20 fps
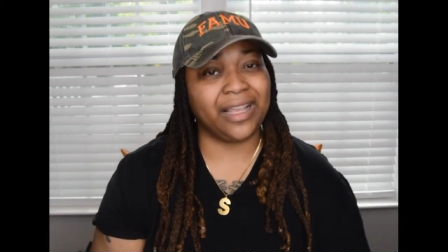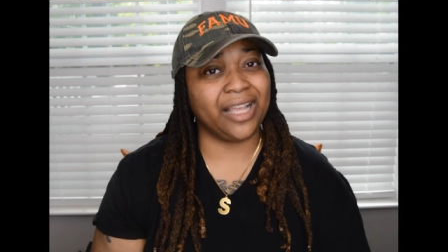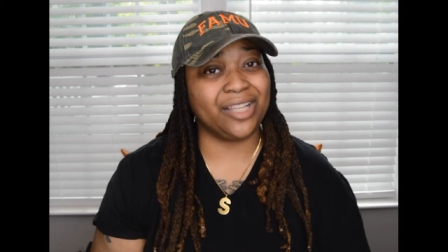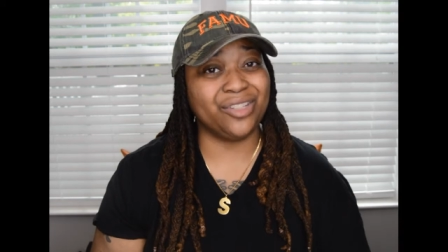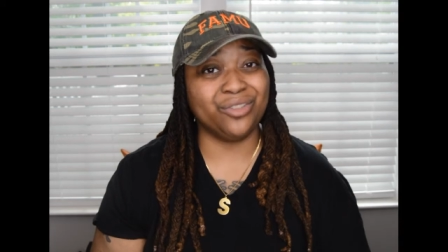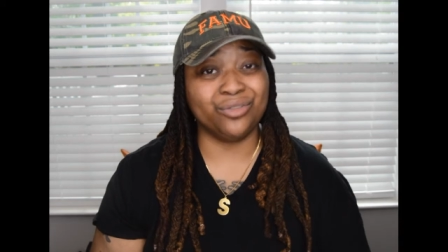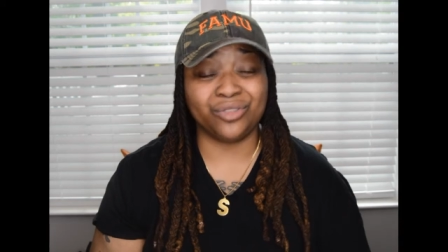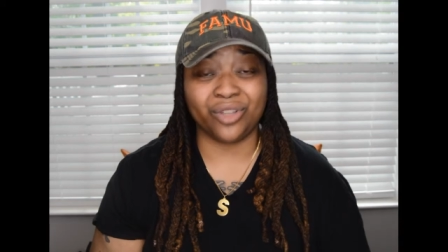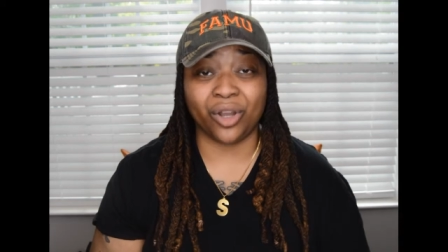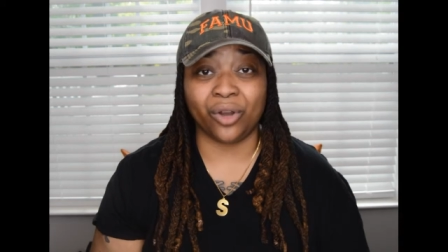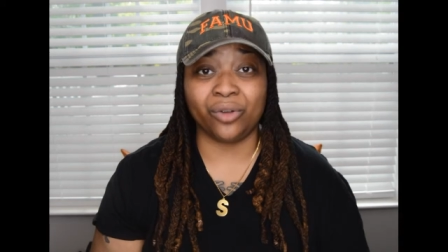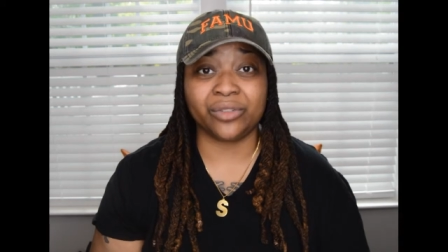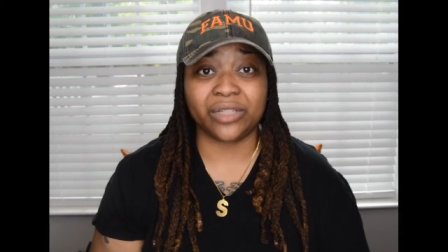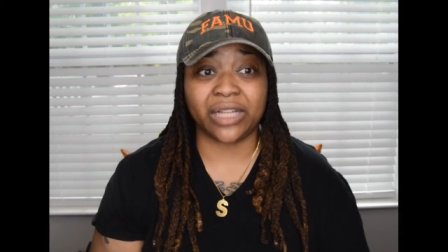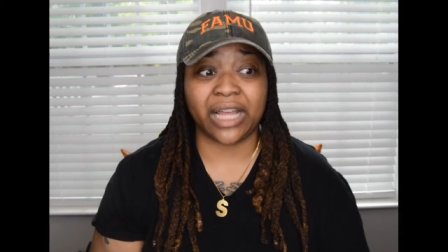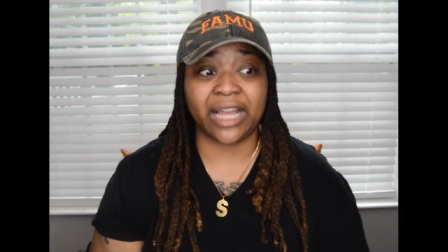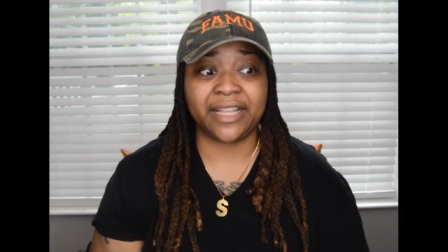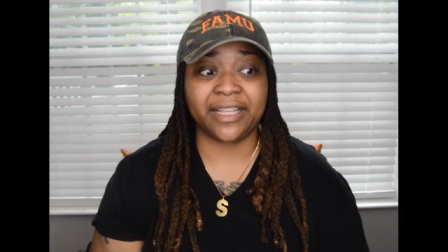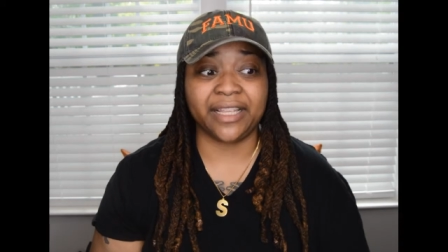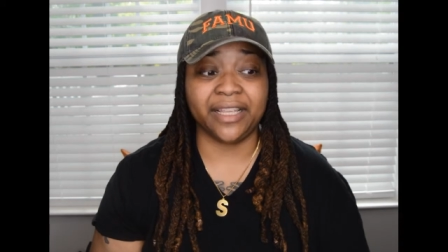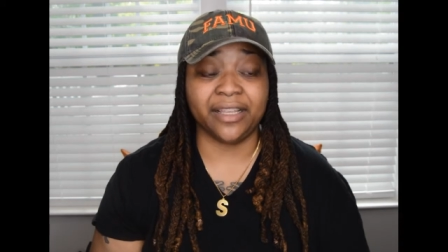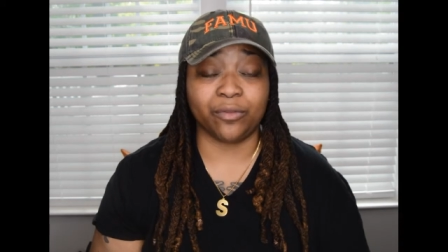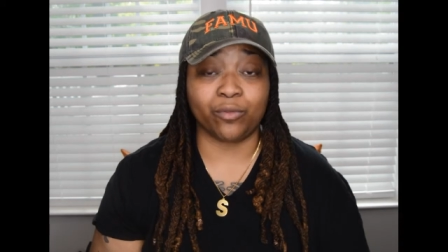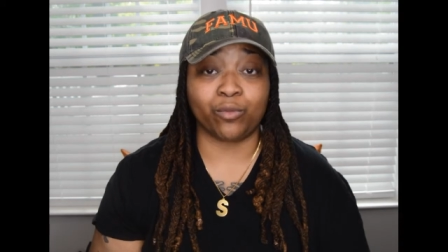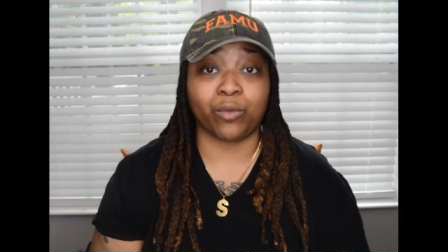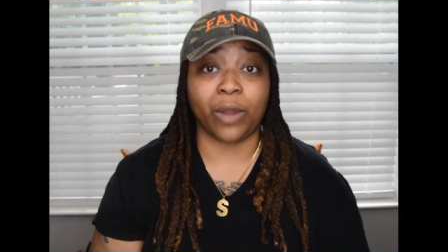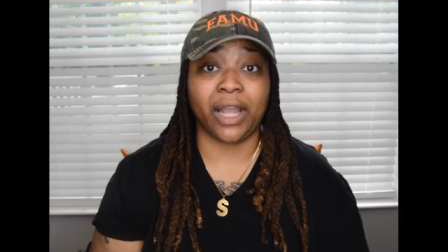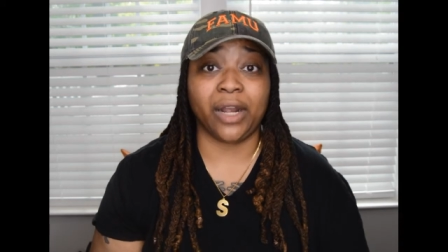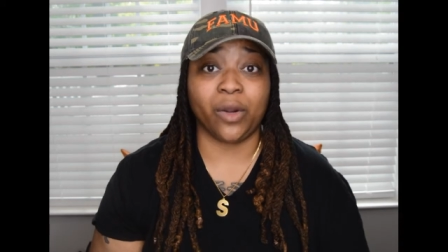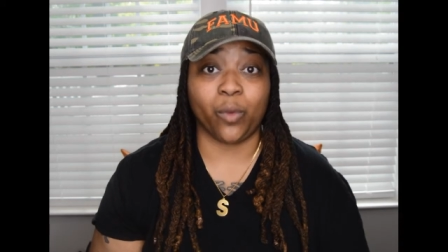and you don't like it
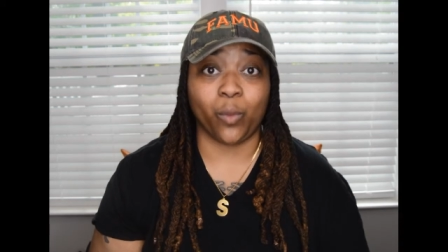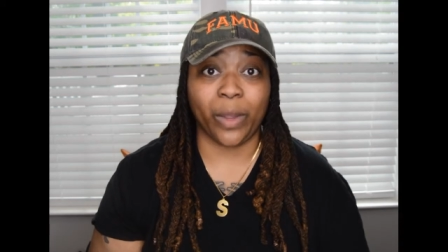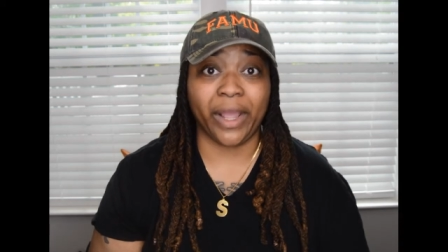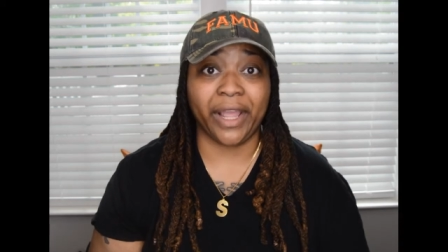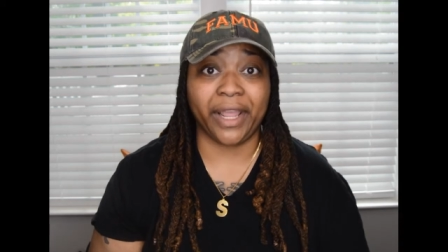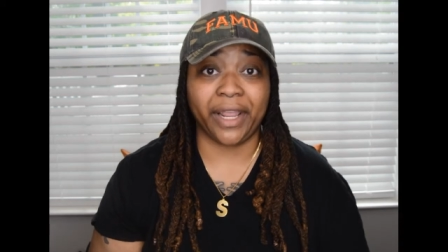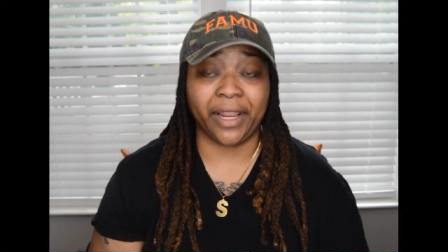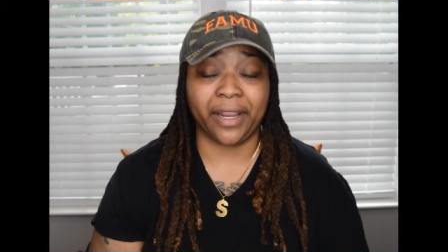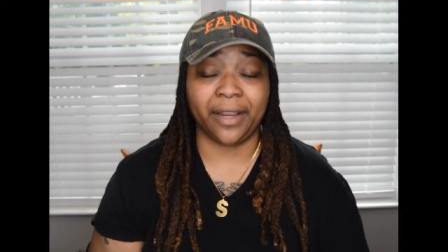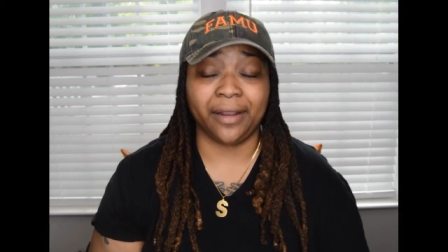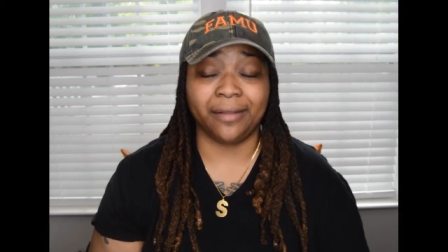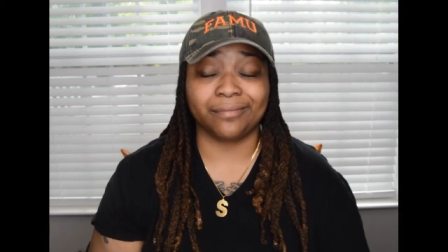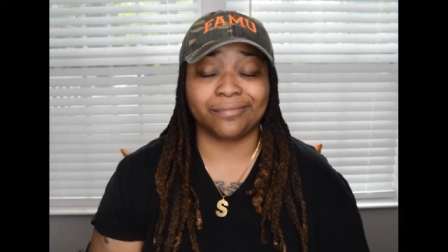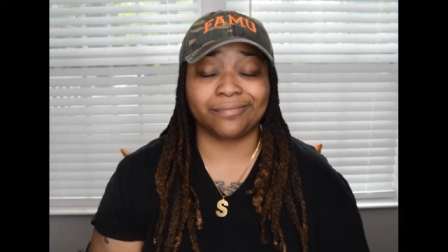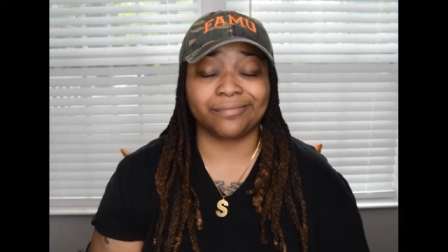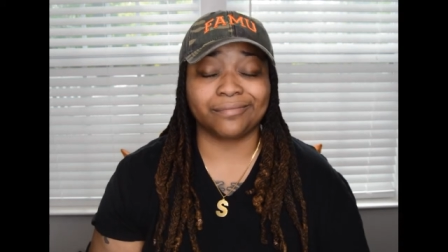right away,